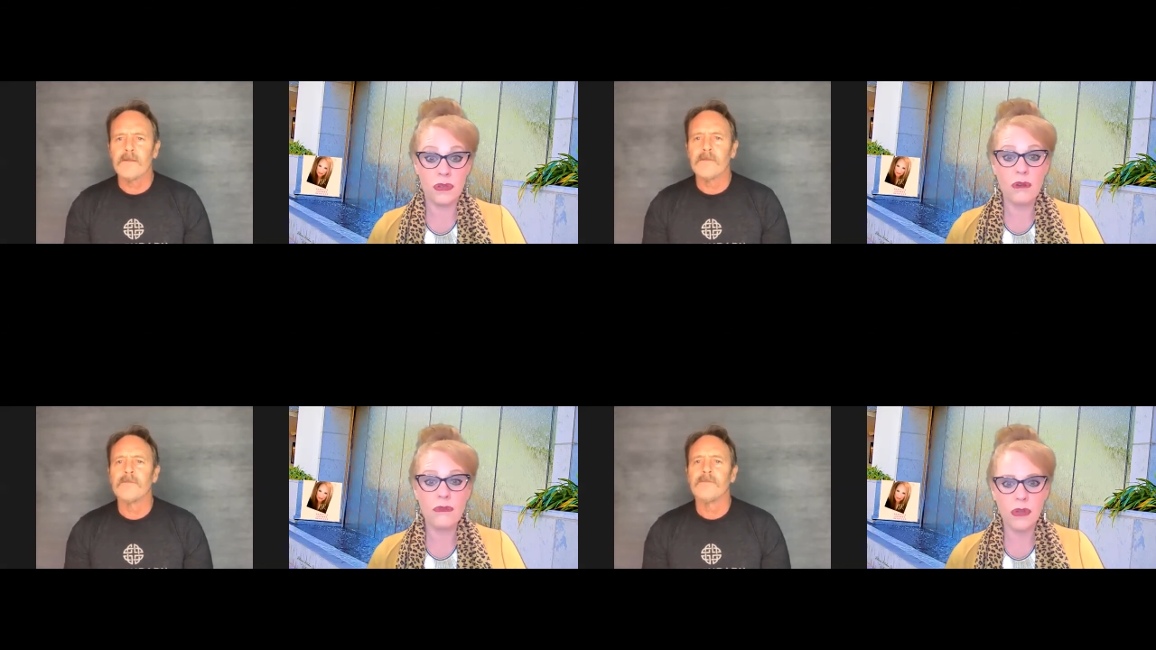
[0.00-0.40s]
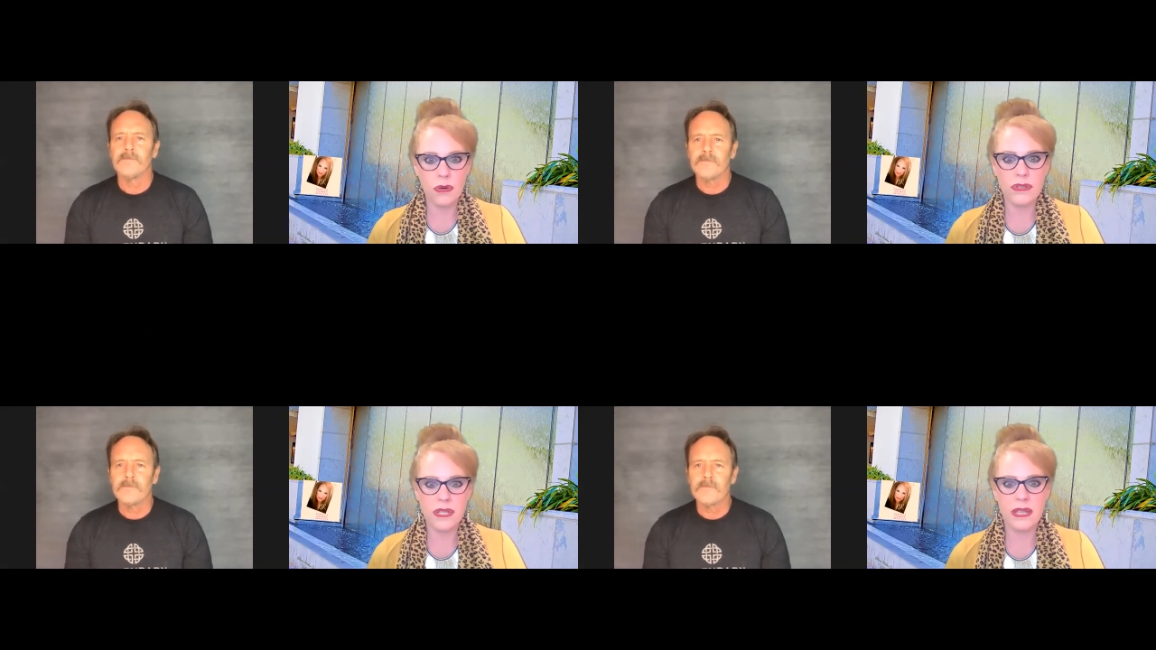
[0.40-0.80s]
Speaker 1: over the
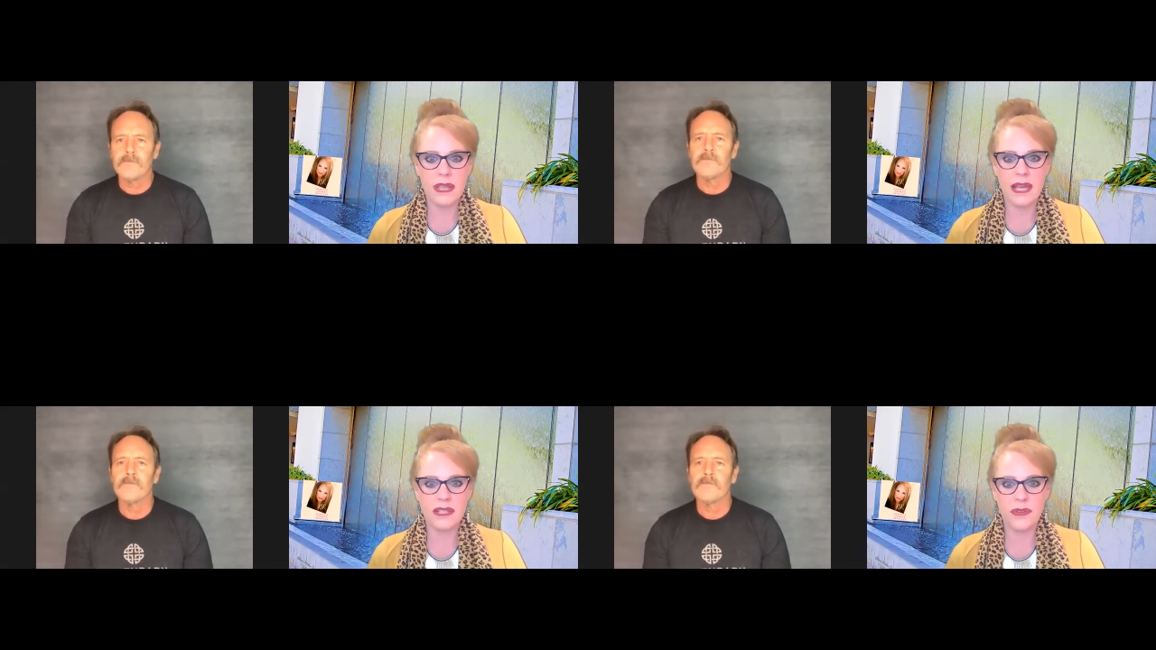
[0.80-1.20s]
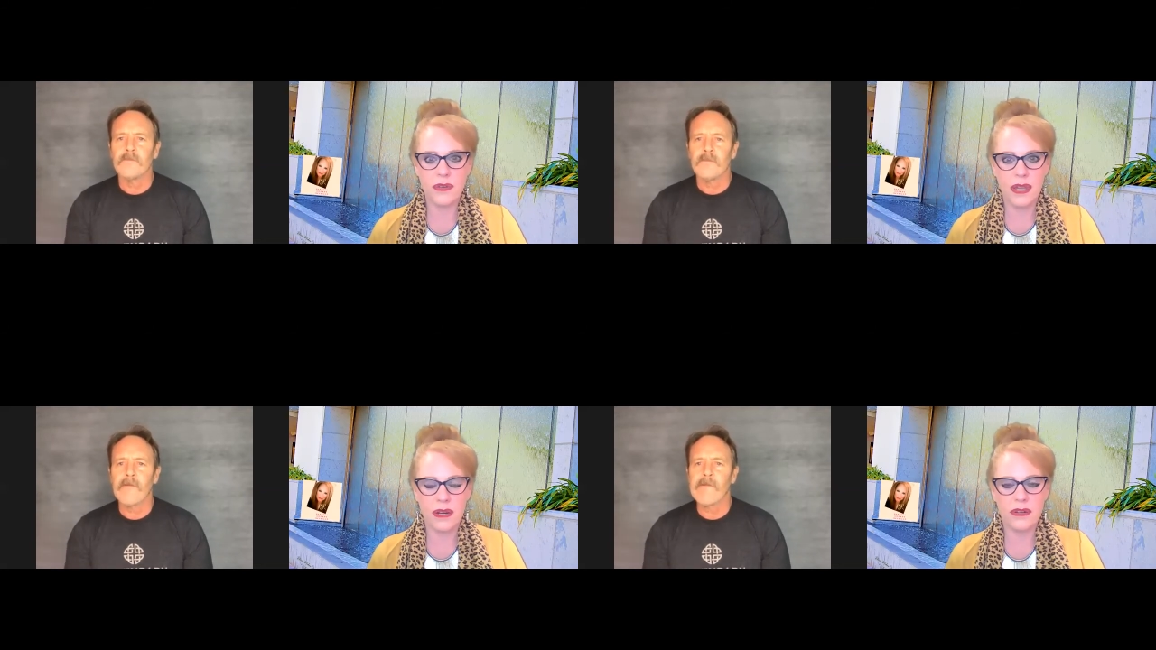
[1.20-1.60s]
course of the last
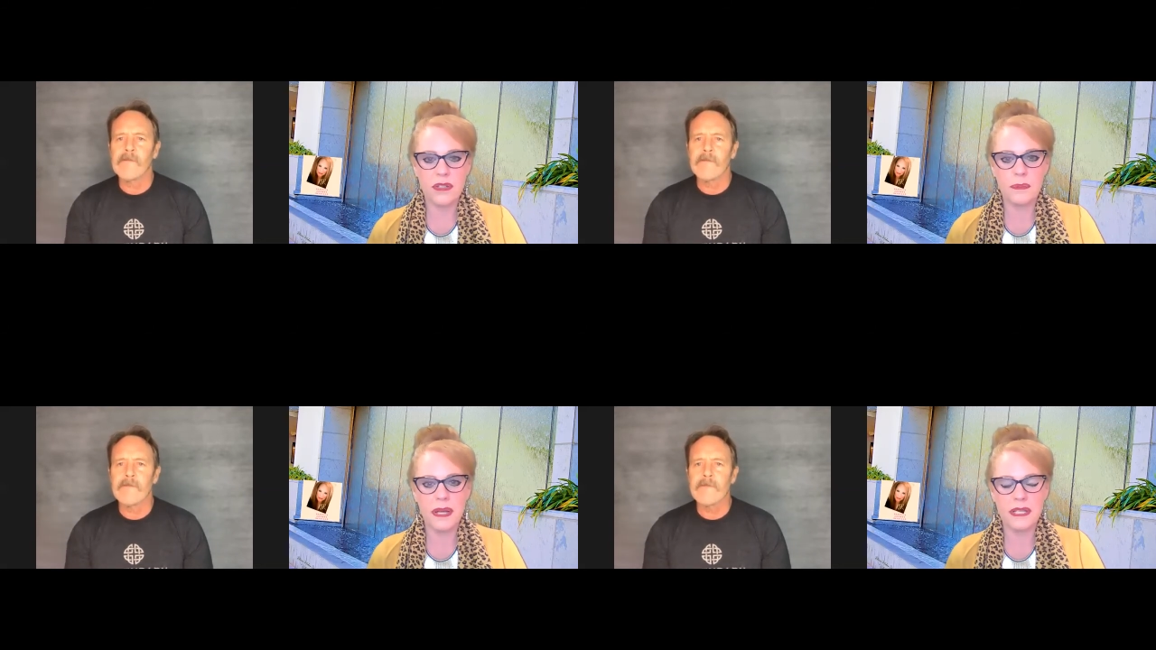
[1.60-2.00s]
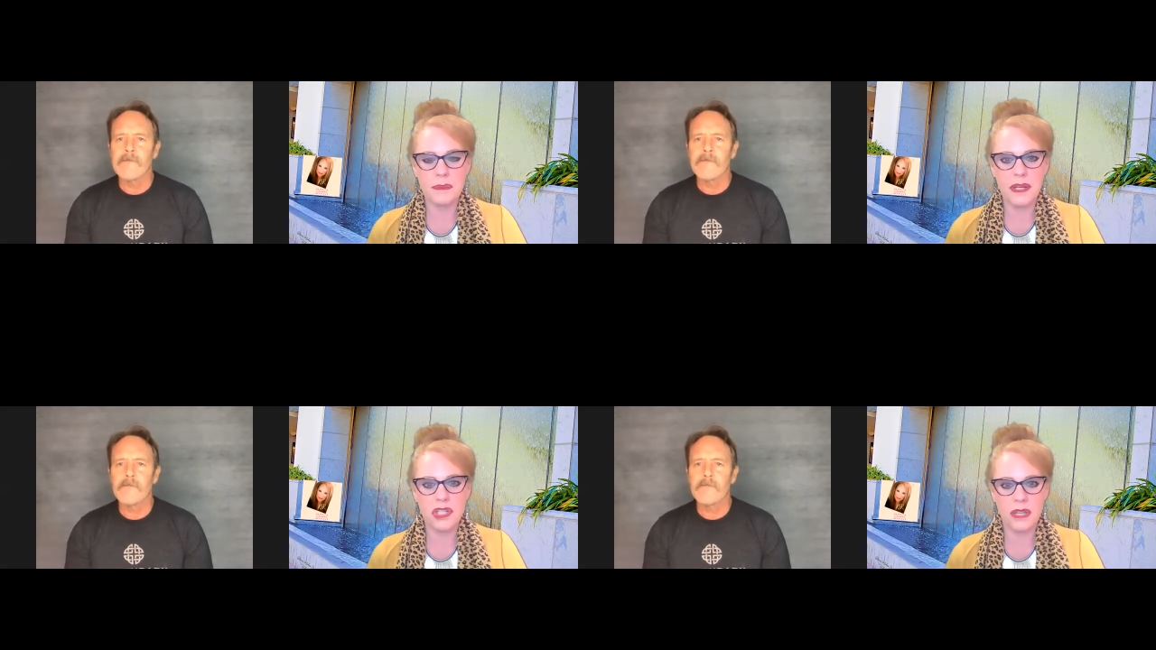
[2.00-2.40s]
few years, but
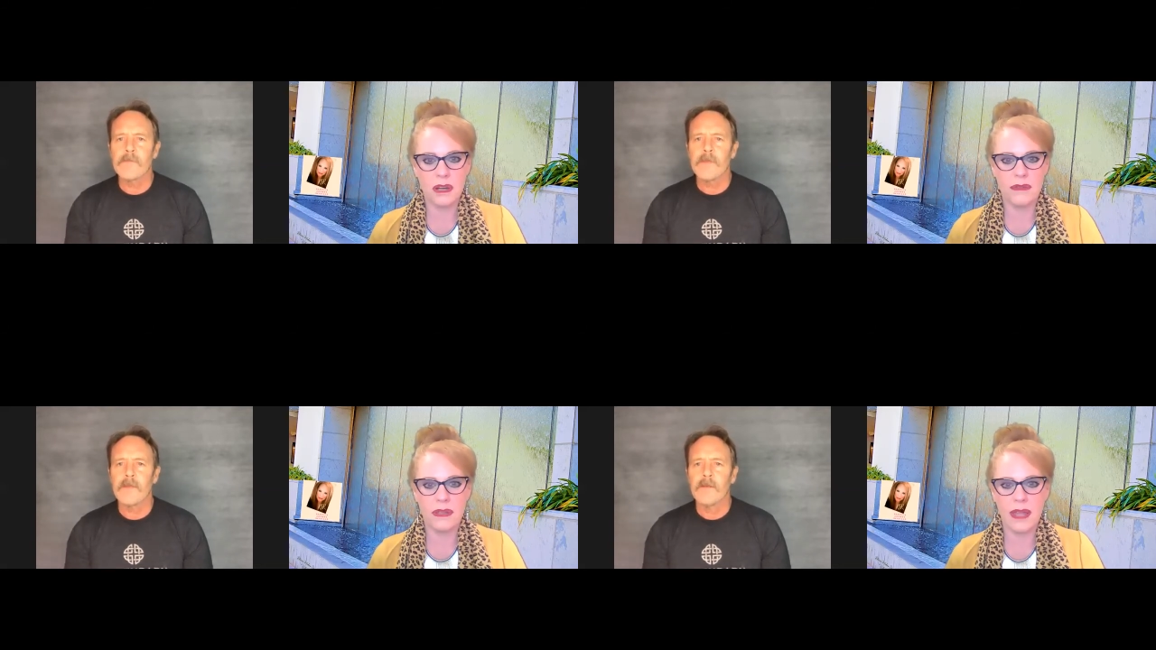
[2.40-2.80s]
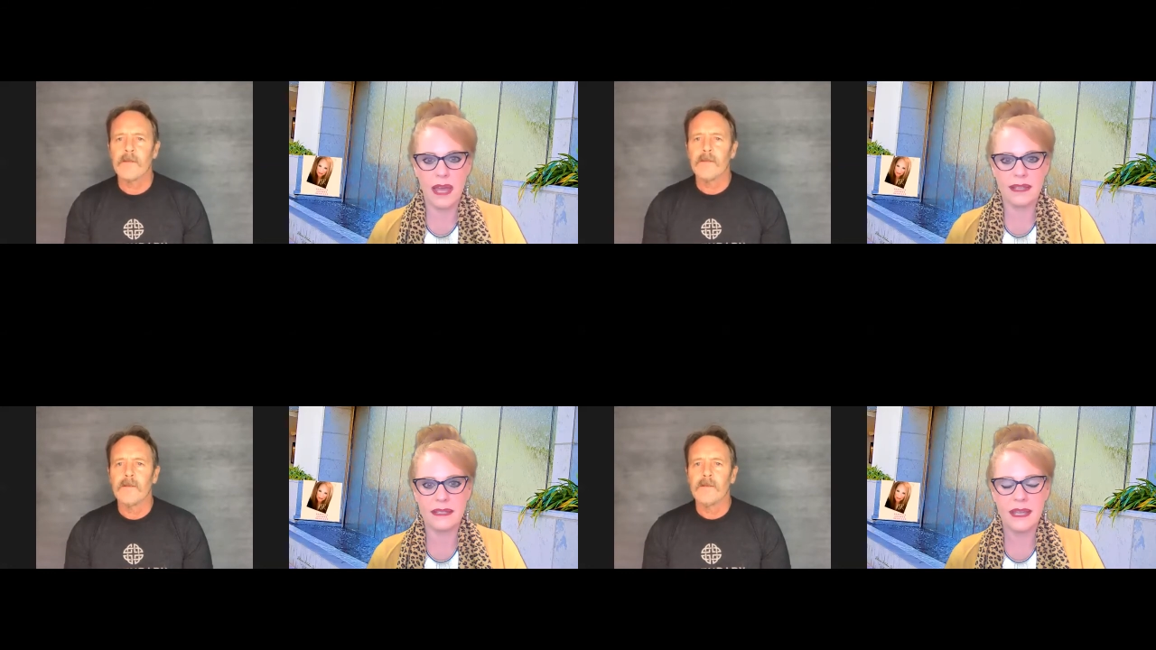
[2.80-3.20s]
especially over the
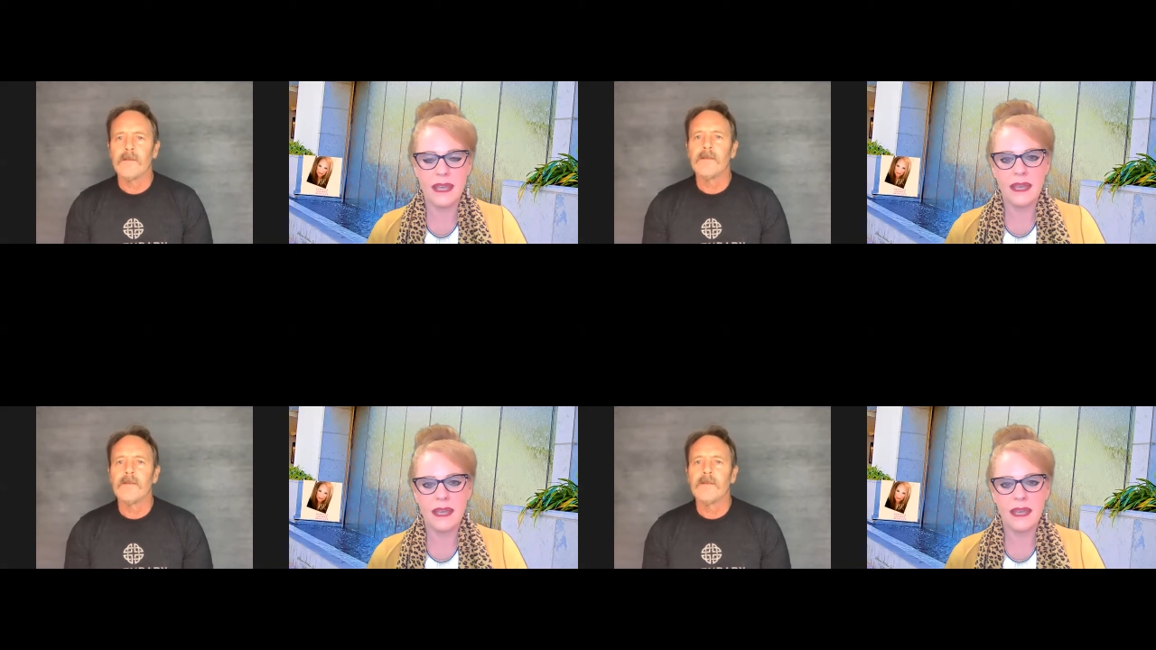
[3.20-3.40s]
last,